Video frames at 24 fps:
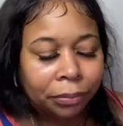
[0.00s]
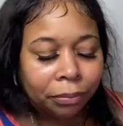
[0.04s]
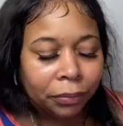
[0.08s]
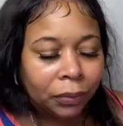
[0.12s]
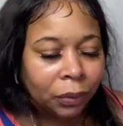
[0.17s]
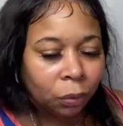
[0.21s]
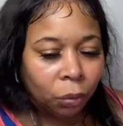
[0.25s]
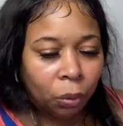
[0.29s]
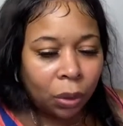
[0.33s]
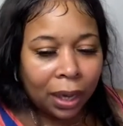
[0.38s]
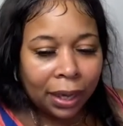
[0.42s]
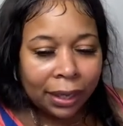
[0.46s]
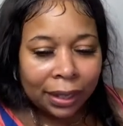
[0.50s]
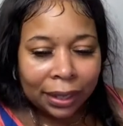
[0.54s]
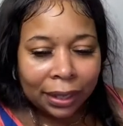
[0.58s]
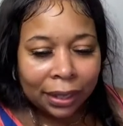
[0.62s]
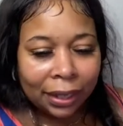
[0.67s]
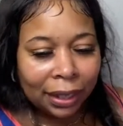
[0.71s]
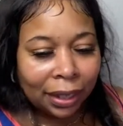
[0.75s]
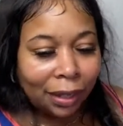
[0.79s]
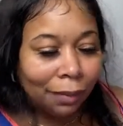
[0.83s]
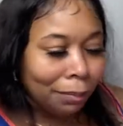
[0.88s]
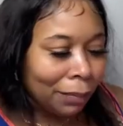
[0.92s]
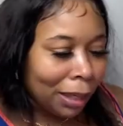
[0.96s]
well, I didn't
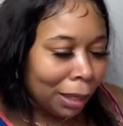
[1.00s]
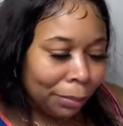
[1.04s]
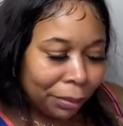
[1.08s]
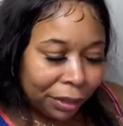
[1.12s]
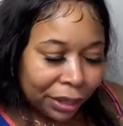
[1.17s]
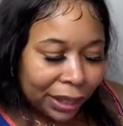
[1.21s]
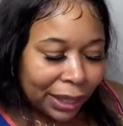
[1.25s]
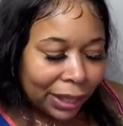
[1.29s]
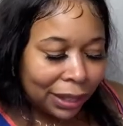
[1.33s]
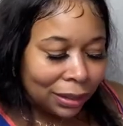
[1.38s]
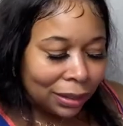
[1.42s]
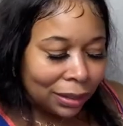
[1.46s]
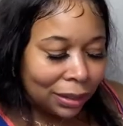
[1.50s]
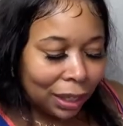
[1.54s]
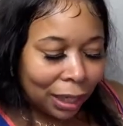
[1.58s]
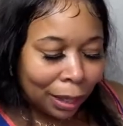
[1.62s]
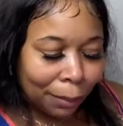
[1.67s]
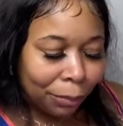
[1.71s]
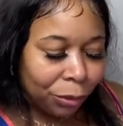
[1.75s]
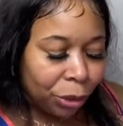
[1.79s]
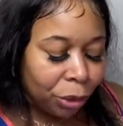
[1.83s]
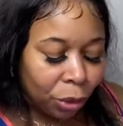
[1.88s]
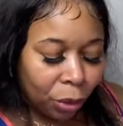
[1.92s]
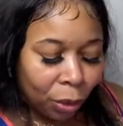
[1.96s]
get it. Maybe next
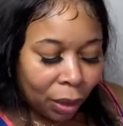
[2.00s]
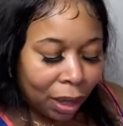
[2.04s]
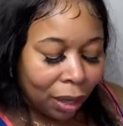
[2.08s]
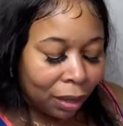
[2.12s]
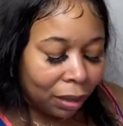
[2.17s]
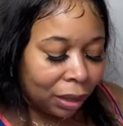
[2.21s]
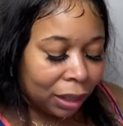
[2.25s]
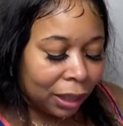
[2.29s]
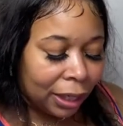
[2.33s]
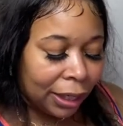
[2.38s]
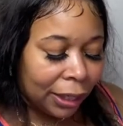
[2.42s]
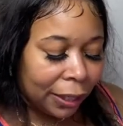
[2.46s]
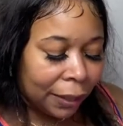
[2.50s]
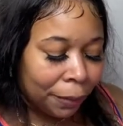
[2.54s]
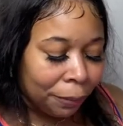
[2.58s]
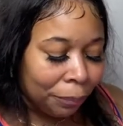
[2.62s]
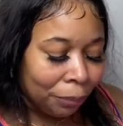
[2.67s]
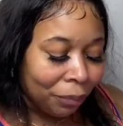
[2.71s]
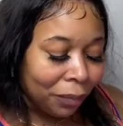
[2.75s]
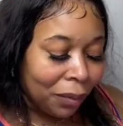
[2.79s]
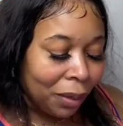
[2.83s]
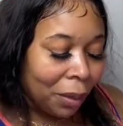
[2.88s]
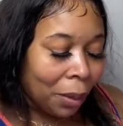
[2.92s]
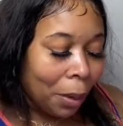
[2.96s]
time, you know, I'll get it.
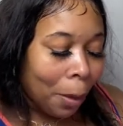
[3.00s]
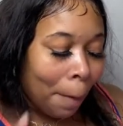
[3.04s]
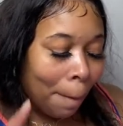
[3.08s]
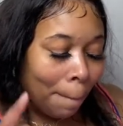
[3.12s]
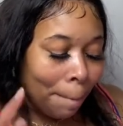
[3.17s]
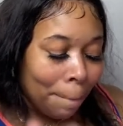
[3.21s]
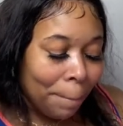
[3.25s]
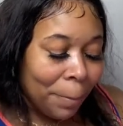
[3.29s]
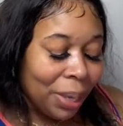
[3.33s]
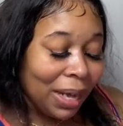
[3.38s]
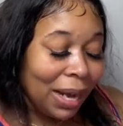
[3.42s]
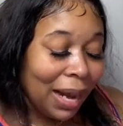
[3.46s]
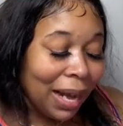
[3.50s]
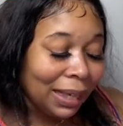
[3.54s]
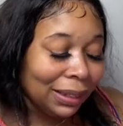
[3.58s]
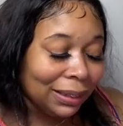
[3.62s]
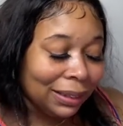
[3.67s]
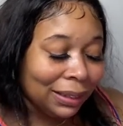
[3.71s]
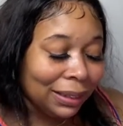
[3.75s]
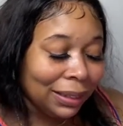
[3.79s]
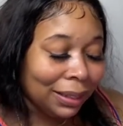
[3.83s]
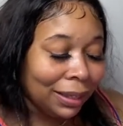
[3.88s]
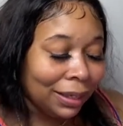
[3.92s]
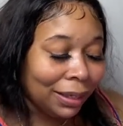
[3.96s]
But I
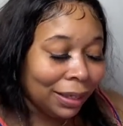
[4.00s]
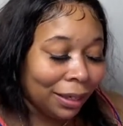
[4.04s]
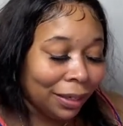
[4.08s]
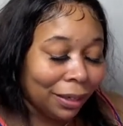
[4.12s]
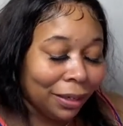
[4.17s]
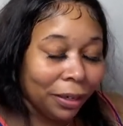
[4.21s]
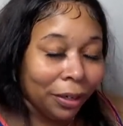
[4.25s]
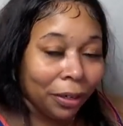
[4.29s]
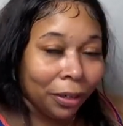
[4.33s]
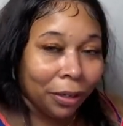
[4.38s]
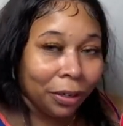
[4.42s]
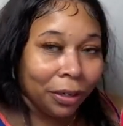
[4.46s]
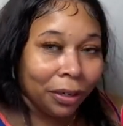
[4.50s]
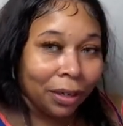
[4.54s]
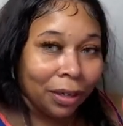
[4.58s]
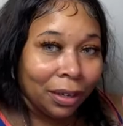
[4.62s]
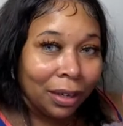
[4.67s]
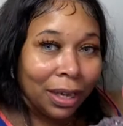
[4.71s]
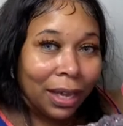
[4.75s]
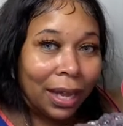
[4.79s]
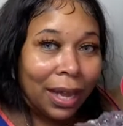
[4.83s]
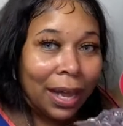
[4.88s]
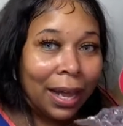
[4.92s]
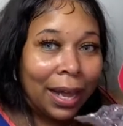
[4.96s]
see it in here.
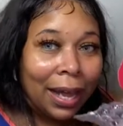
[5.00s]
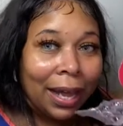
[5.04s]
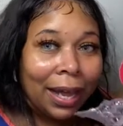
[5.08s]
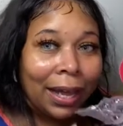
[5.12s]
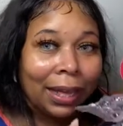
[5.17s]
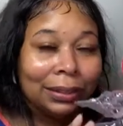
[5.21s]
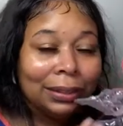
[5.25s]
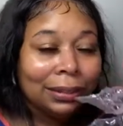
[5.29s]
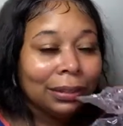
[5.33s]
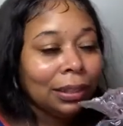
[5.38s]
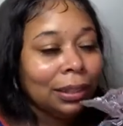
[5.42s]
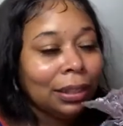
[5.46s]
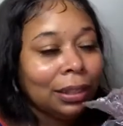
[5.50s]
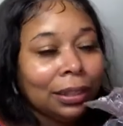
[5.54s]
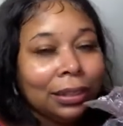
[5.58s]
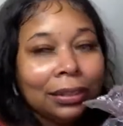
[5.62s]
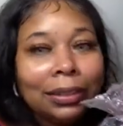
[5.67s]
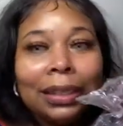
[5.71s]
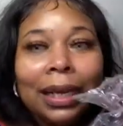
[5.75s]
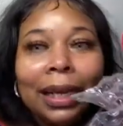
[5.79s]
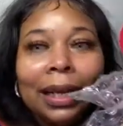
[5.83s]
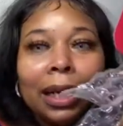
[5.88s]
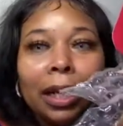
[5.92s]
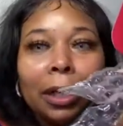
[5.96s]
I see it. It's
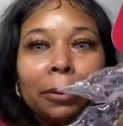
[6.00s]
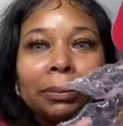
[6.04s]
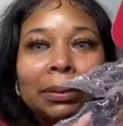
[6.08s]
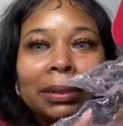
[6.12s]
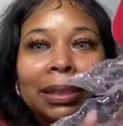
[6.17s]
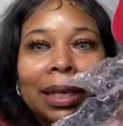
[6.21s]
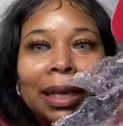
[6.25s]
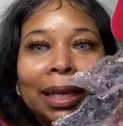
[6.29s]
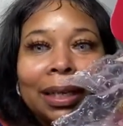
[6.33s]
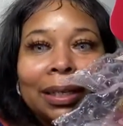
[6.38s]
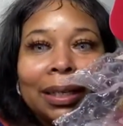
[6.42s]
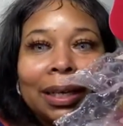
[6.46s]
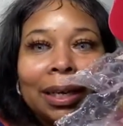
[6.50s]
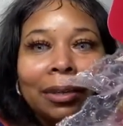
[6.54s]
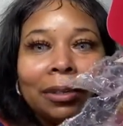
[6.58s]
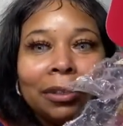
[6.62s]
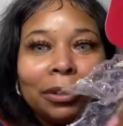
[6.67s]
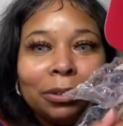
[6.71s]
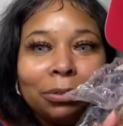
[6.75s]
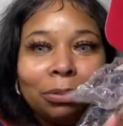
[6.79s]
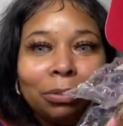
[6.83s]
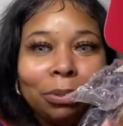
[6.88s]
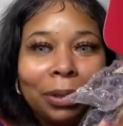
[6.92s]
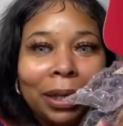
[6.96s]
like upside down.
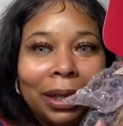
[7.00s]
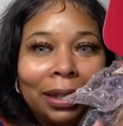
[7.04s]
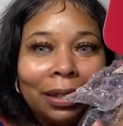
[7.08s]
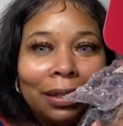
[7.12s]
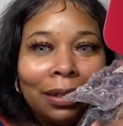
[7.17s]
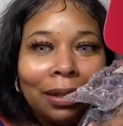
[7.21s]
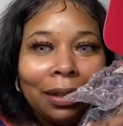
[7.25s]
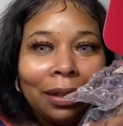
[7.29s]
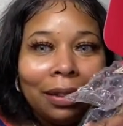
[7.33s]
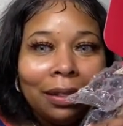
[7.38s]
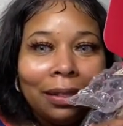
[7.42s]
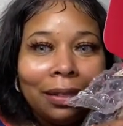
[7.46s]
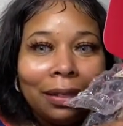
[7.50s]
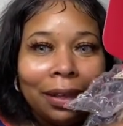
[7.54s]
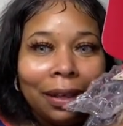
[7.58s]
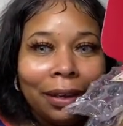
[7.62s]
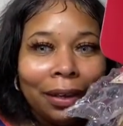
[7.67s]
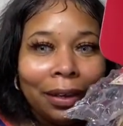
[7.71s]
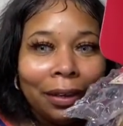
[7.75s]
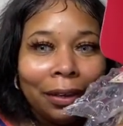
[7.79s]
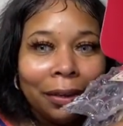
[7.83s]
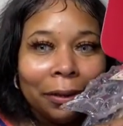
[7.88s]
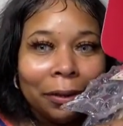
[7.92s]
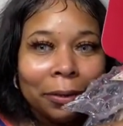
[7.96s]
It's right
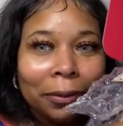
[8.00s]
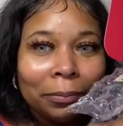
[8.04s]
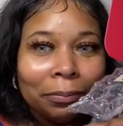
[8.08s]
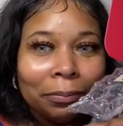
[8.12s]
there.